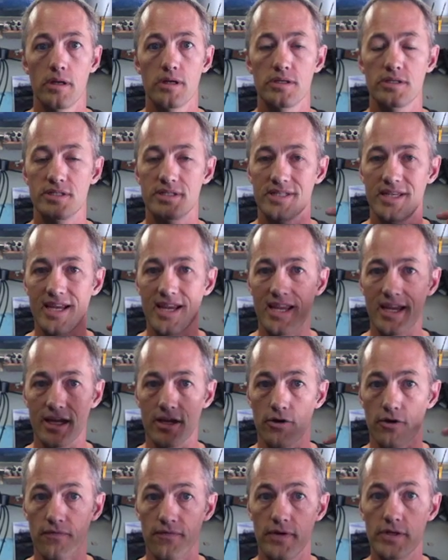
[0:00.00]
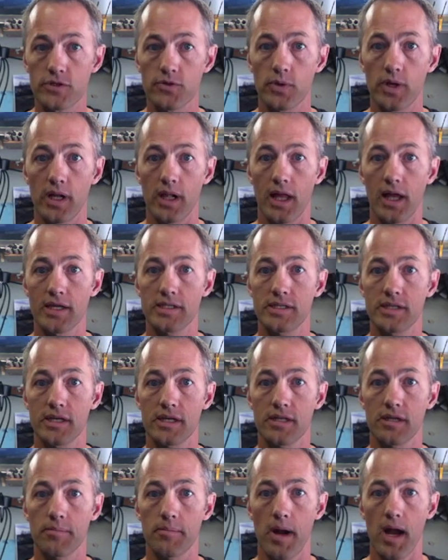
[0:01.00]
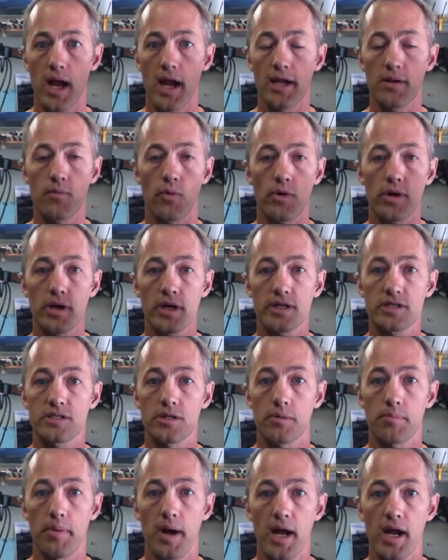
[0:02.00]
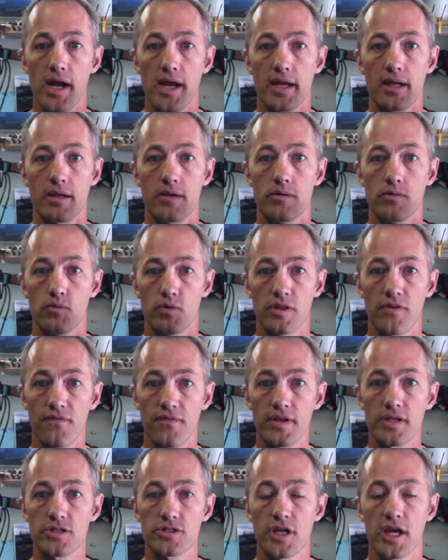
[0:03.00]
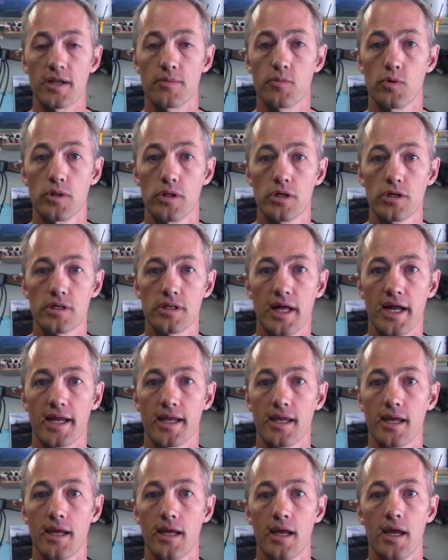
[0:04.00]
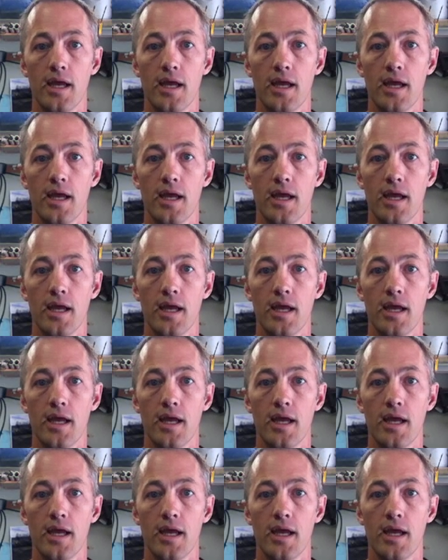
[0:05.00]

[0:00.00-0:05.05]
seeing or visualizing in their mind what it is they're buying, what the finished item will look like.